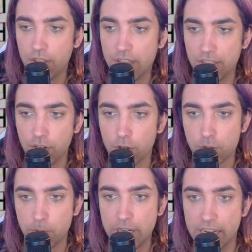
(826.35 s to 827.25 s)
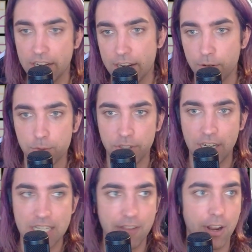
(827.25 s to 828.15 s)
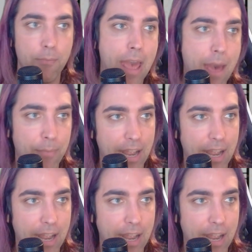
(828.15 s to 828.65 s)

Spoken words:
that the girls were in, and it was really nice having a map.